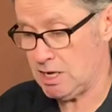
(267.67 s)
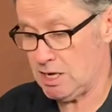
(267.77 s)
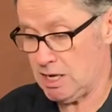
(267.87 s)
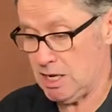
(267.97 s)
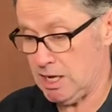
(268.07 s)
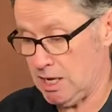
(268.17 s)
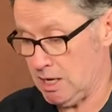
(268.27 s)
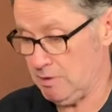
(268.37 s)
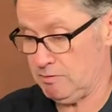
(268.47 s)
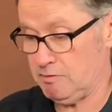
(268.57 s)

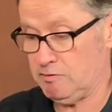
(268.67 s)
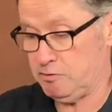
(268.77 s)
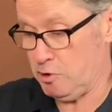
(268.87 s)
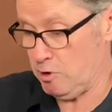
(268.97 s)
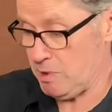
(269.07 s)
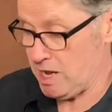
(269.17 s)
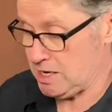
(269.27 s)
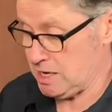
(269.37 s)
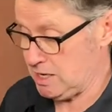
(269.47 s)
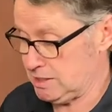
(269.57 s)
for
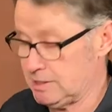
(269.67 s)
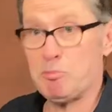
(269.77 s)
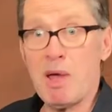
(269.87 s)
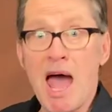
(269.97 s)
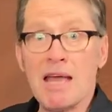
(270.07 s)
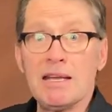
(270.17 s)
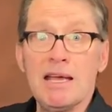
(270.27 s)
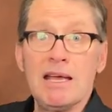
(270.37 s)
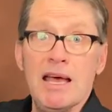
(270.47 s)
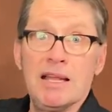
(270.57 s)
my sit pad
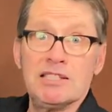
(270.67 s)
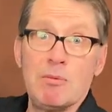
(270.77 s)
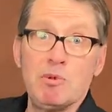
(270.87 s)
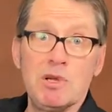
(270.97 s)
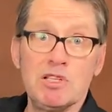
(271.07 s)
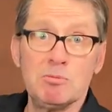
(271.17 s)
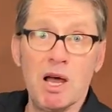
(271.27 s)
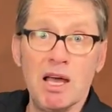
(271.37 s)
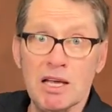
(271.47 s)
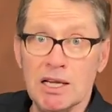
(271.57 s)
and supplements
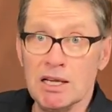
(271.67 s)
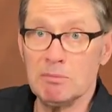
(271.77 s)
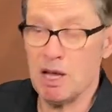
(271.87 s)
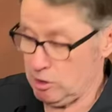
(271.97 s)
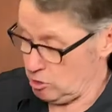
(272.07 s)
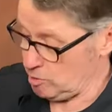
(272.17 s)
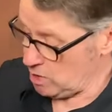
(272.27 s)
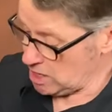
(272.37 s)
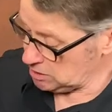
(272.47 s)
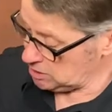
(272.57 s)
my
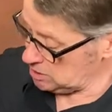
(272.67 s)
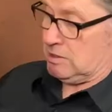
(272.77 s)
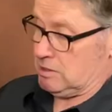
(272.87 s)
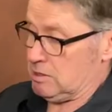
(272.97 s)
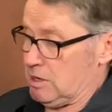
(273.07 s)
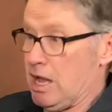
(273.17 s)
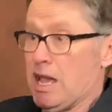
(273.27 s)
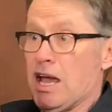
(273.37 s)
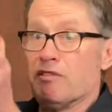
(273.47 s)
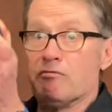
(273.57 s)
Therm-a-Rest. I
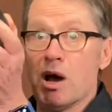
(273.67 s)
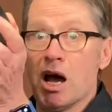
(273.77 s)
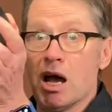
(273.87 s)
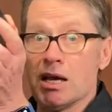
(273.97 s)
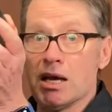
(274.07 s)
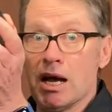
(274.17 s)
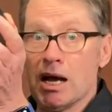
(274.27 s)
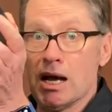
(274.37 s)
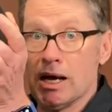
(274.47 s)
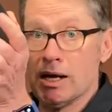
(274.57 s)
have my
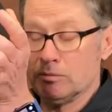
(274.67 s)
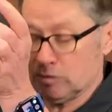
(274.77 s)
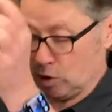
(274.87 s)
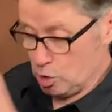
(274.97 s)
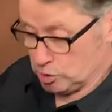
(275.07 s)
cold